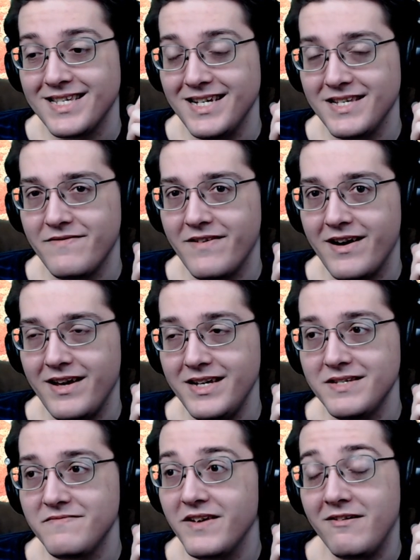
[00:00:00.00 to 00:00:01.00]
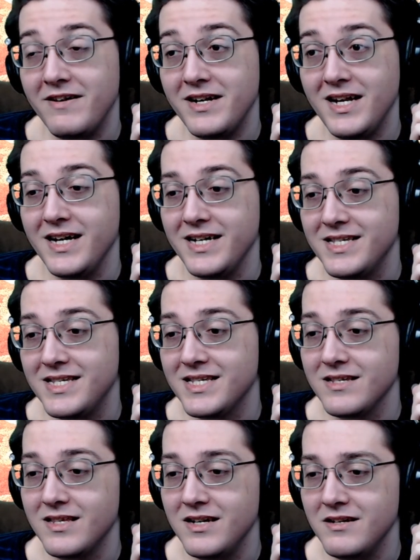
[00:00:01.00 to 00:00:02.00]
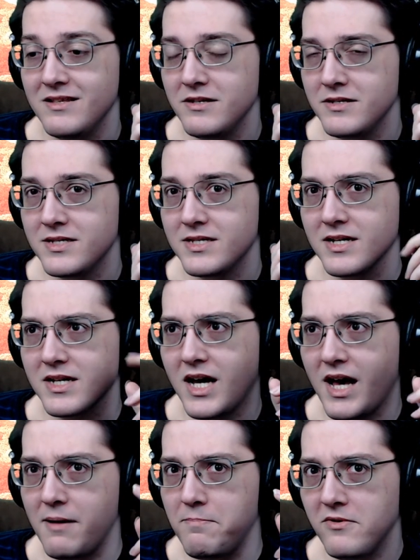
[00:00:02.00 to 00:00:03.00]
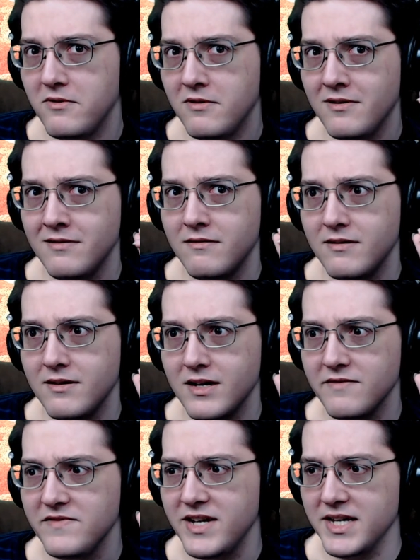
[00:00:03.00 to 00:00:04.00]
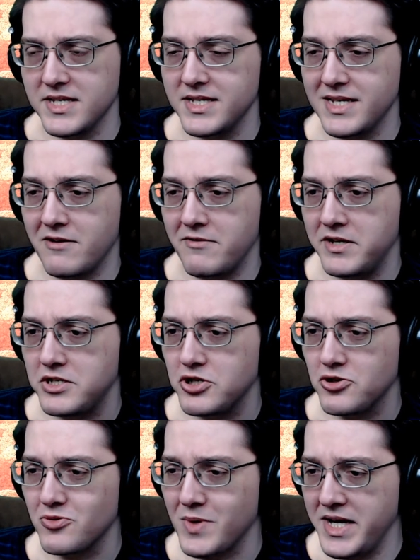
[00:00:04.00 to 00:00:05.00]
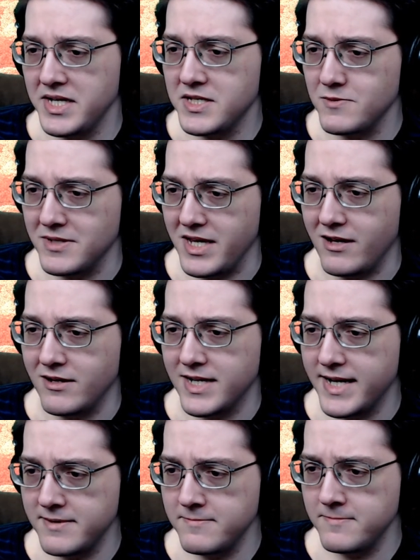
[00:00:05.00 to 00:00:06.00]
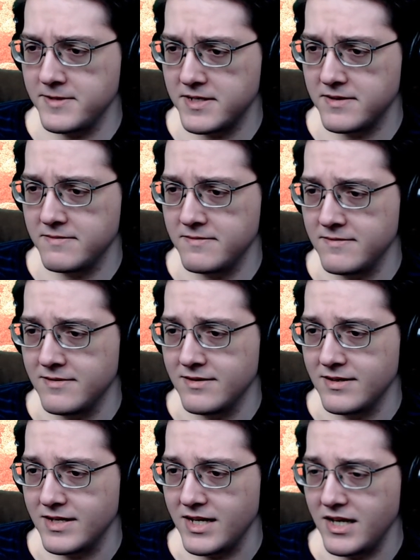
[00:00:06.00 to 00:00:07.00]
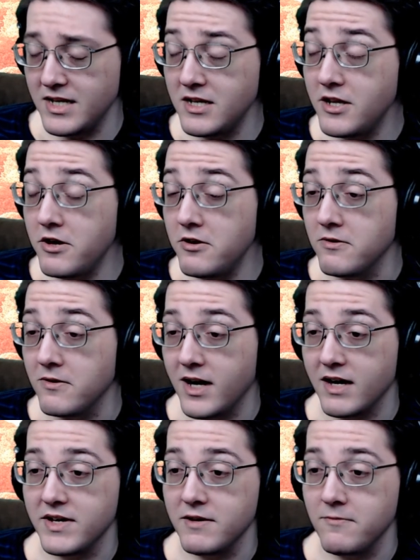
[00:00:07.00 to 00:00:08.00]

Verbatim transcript: is very is very nice. There there's a couple of necessary trades with held items. Hello, Abe.